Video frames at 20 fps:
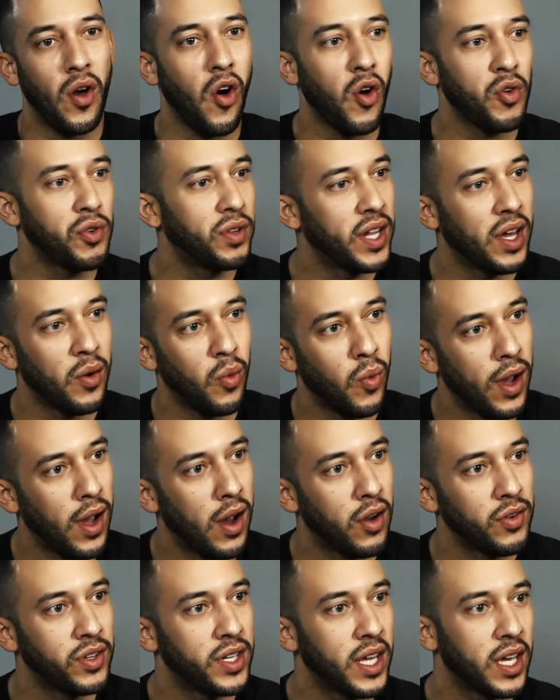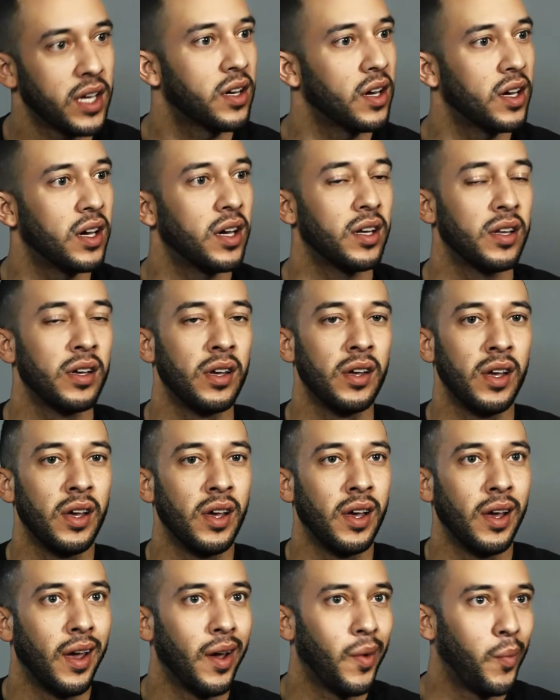oh, you did well, you did good.
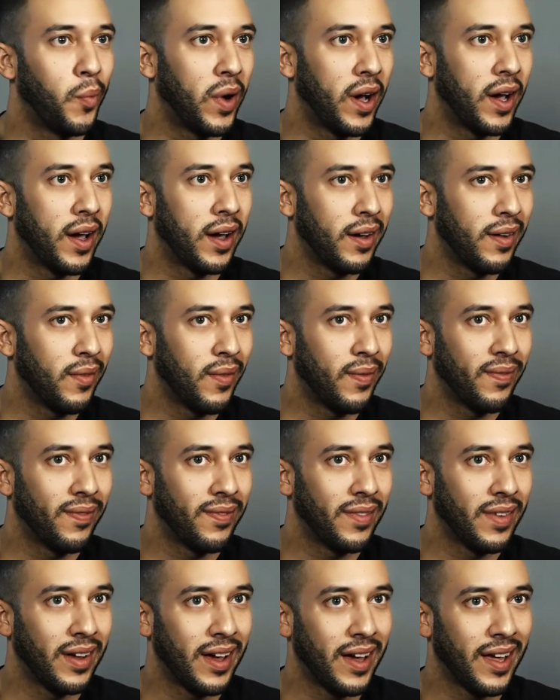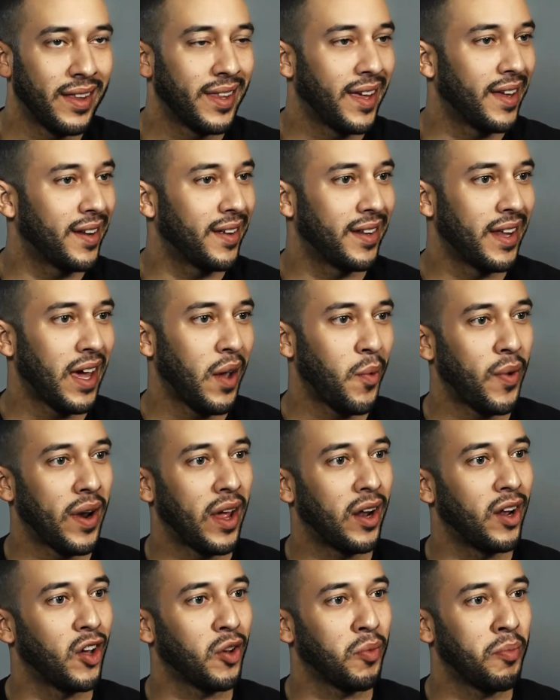But at the end of the day, when
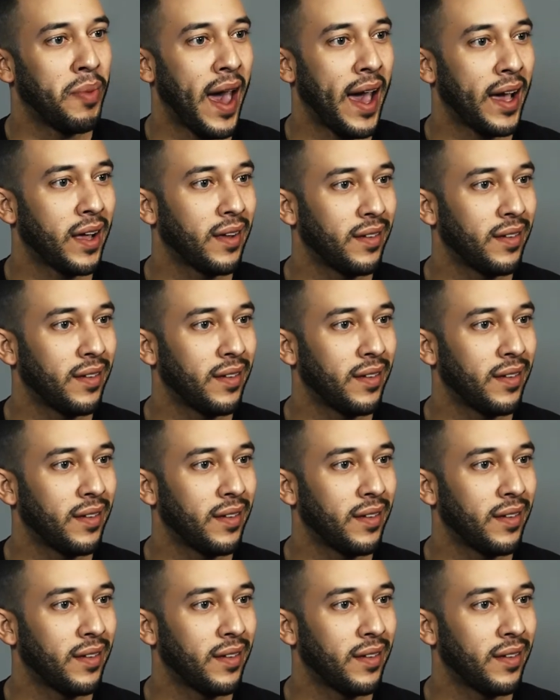I look back